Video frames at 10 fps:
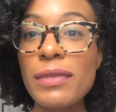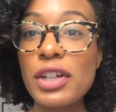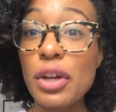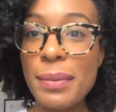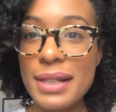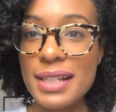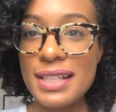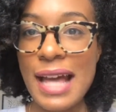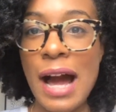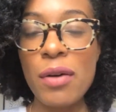your
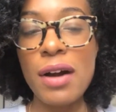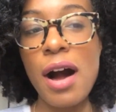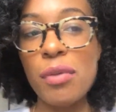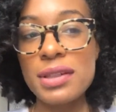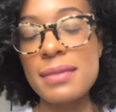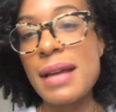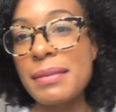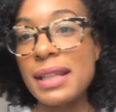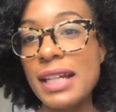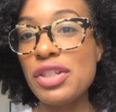business, and how God will
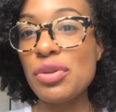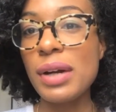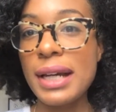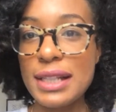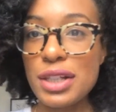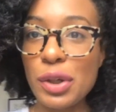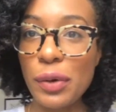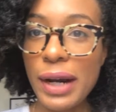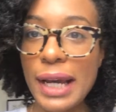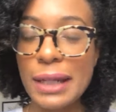sometimes lead you against the
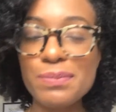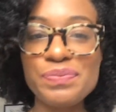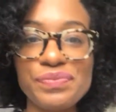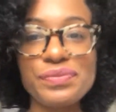grain